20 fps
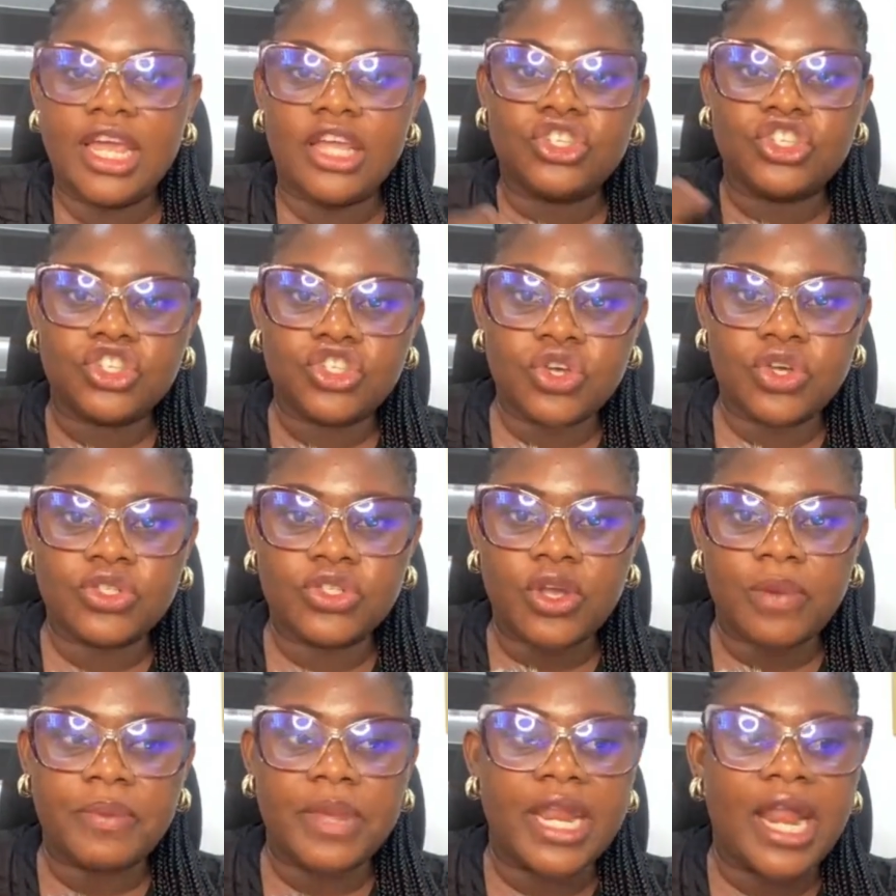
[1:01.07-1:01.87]
It
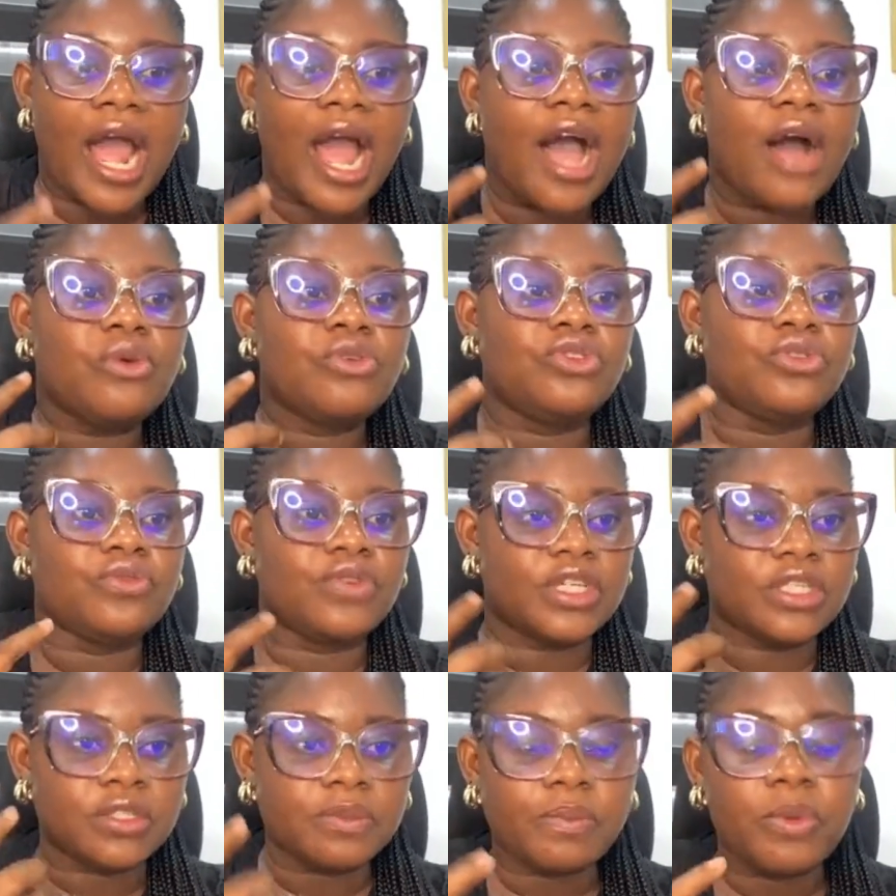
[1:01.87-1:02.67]
shows up in how you
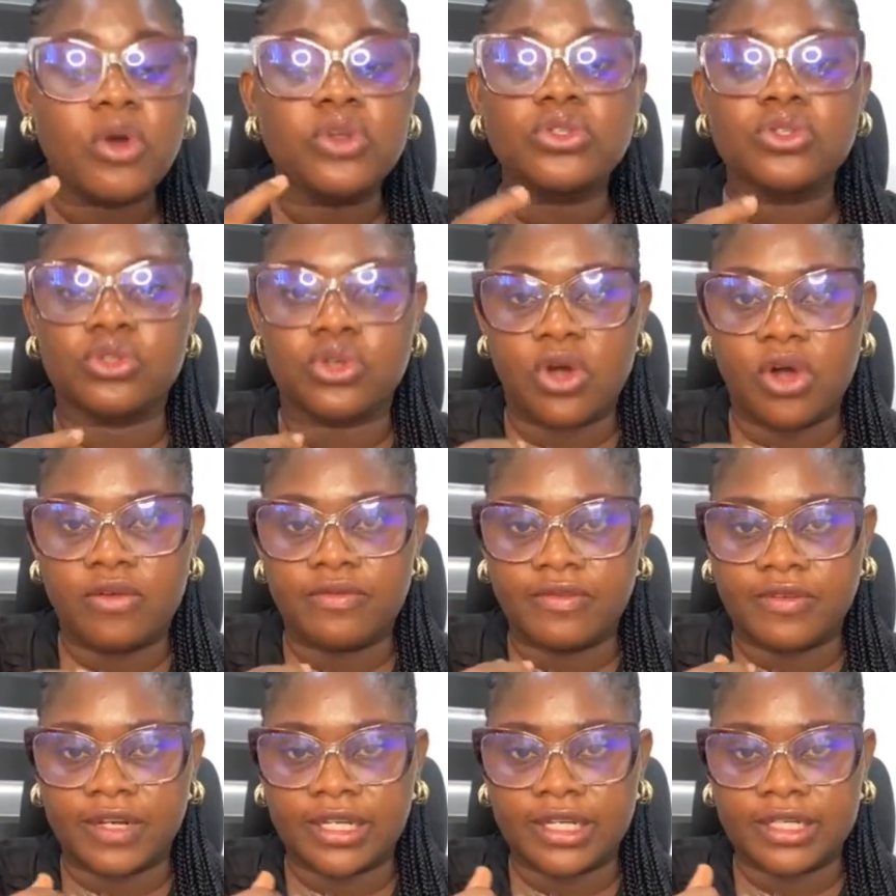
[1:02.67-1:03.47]
respond to
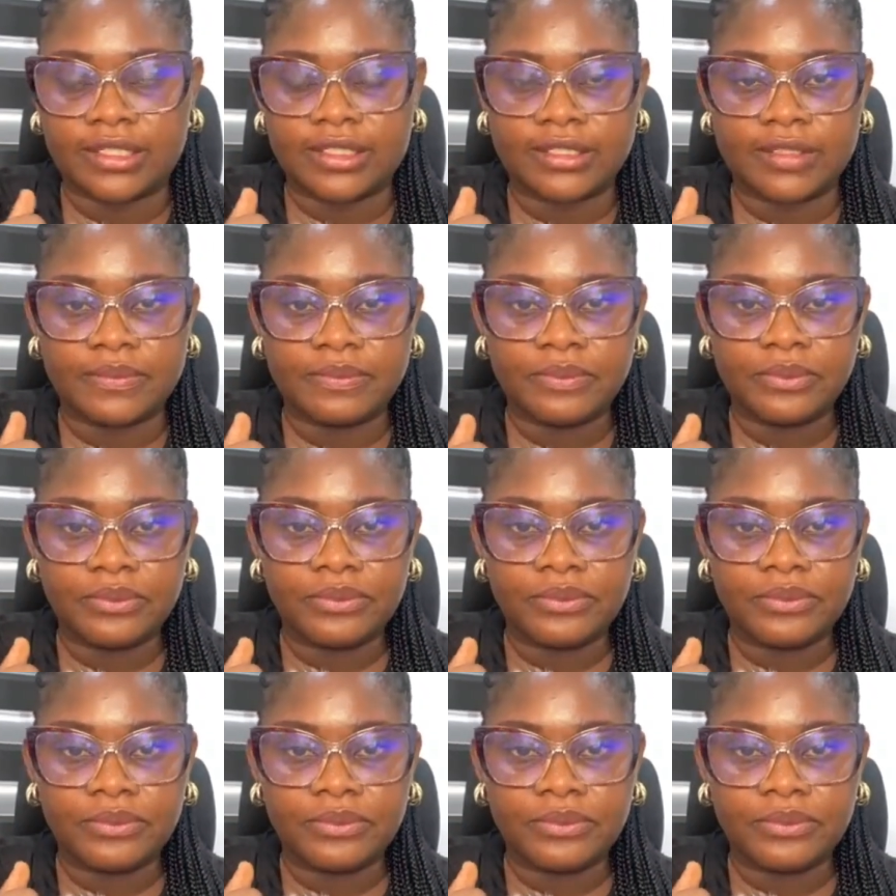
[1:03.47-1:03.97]
conflict.